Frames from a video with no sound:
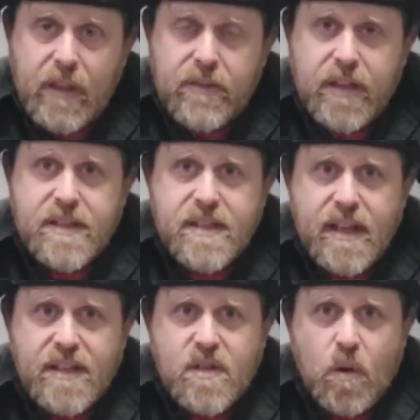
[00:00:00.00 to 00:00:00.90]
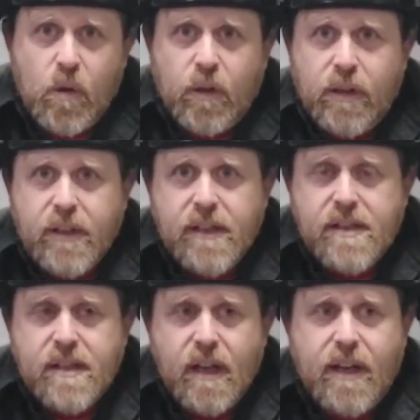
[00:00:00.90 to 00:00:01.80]
That's next door.
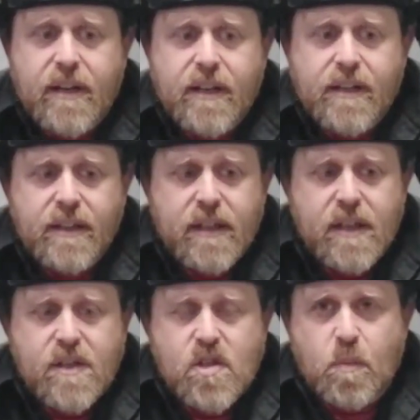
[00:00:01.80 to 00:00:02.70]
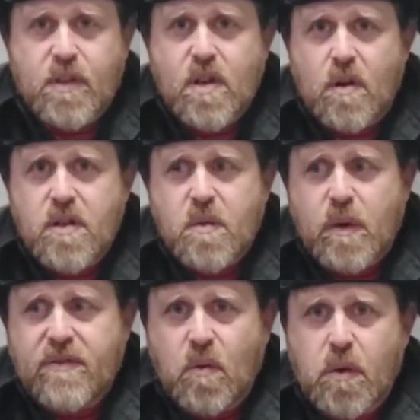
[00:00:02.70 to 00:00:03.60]
It's got a supercharged
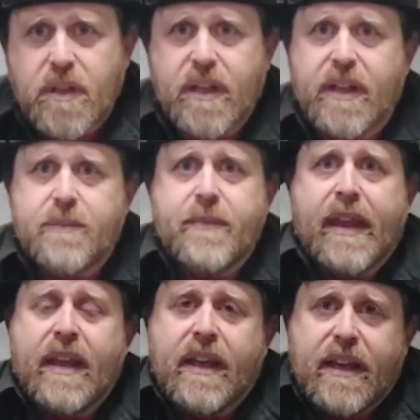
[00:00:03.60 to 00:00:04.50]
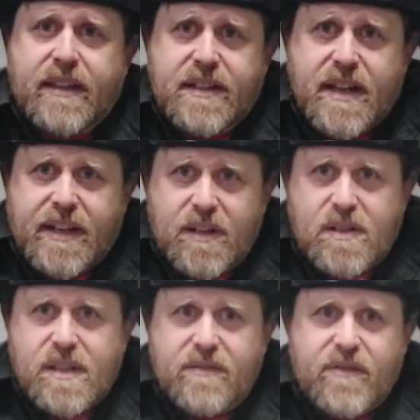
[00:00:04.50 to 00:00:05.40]
340 in it, and the tires
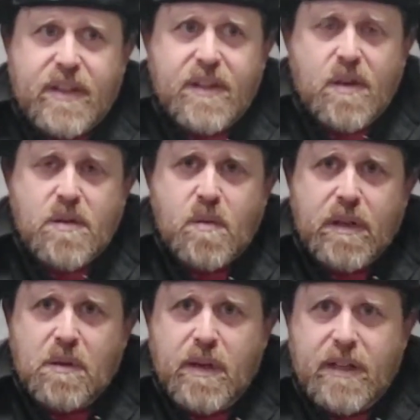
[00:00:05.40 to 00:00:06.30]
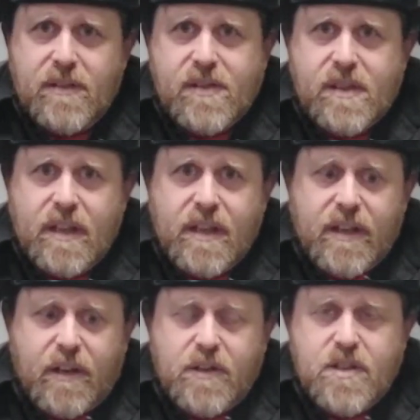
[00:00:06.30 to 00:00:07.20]
that fit in those wheel wells
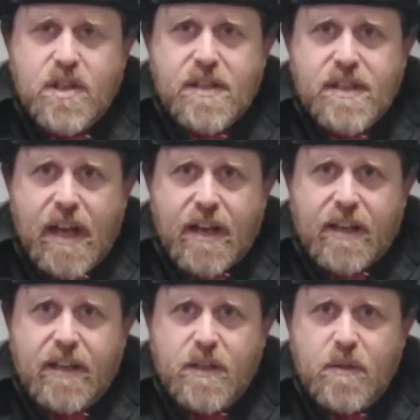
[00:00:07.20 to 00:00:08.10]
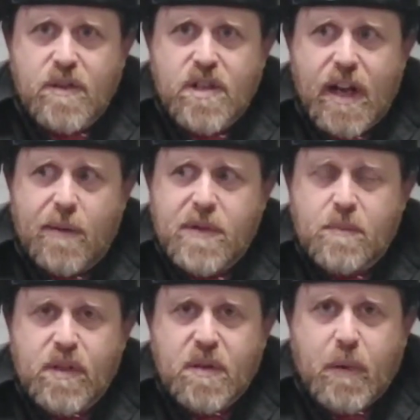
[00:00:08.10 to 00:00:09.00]
are just not going to do the job.
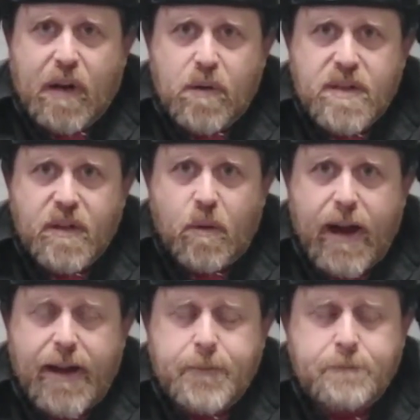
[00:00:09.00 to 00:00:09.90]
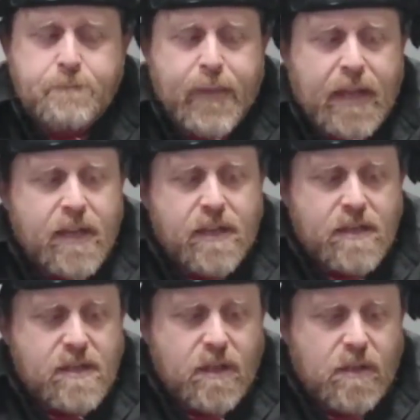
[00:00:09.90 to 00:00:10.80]
They put the power to the ground.
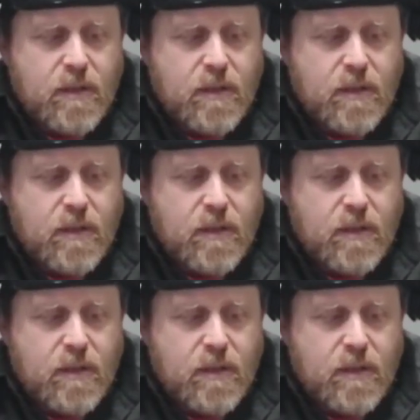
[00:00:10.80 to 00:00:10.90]
So